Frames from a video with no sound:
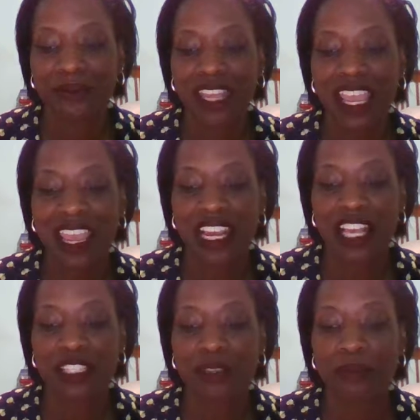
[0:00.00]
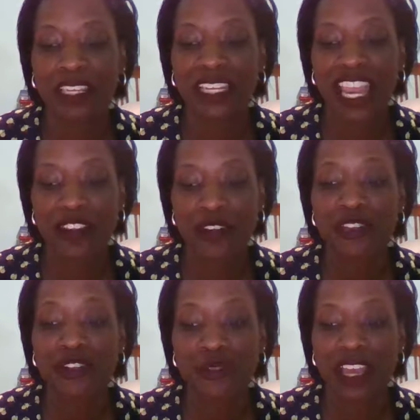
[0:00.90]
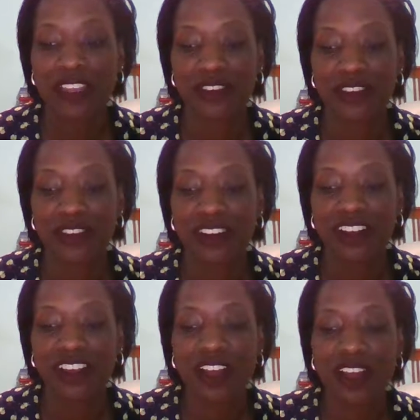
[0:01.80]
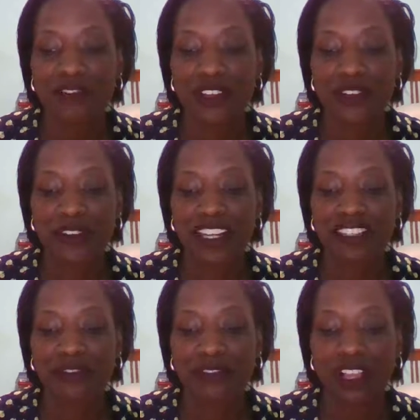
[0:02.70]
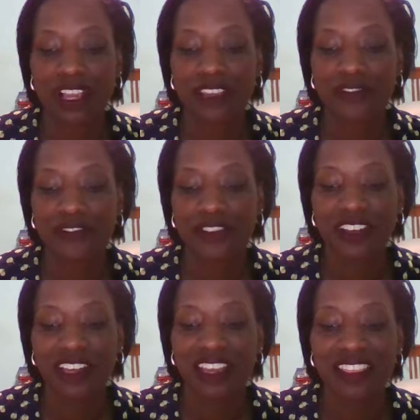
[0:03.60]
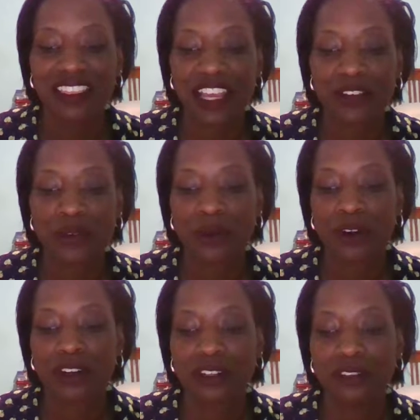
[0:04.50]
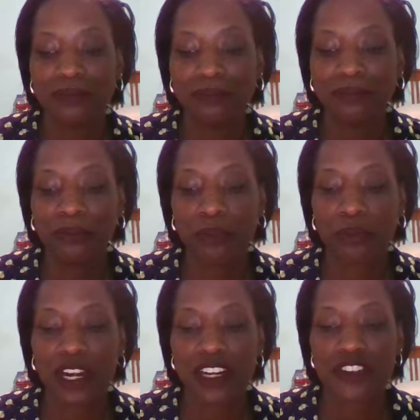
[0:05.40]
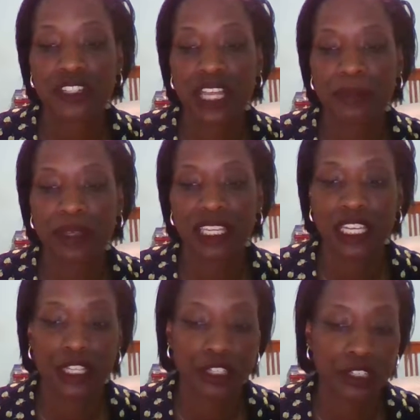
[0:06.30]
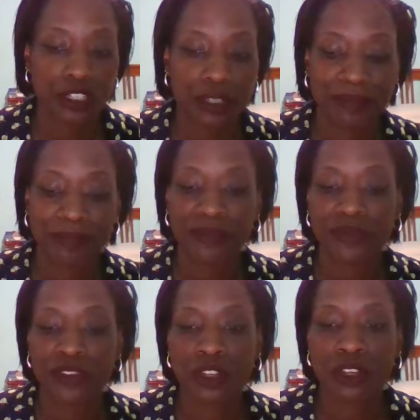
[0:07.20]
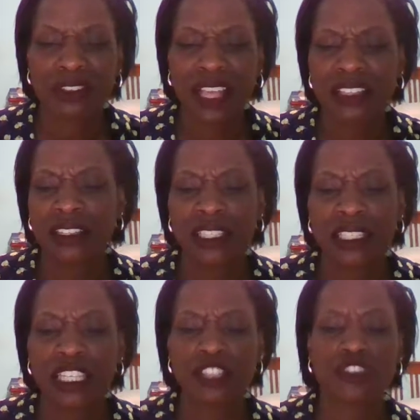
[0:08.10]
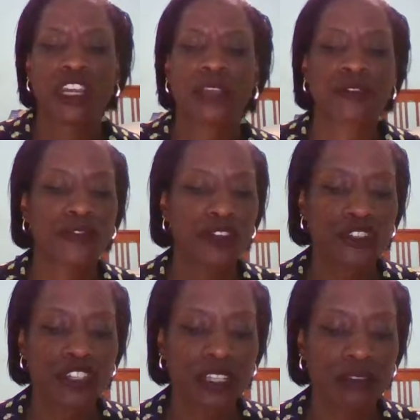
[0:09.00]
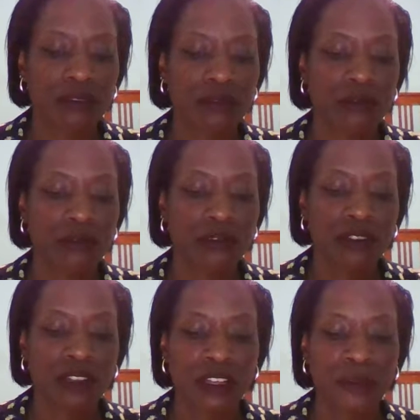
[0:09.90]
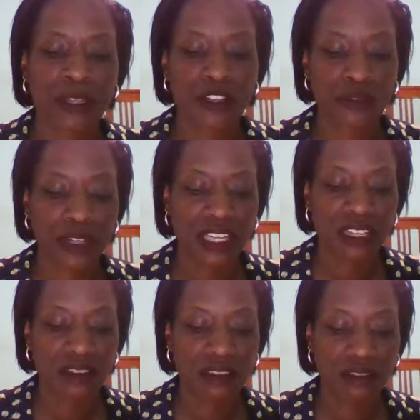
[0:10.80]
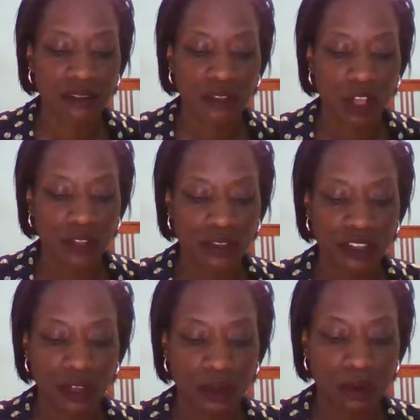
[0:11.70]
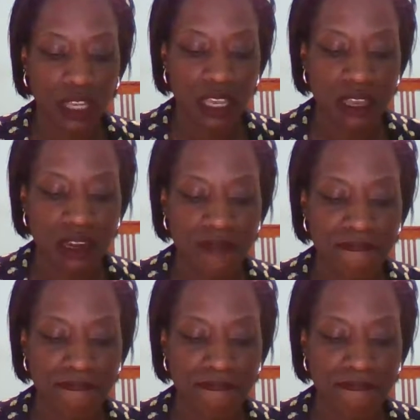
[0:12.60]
and as being heirs together of the grace of life, that your prayers not be hindered. So that's in the King James Version. I'm going to read it also in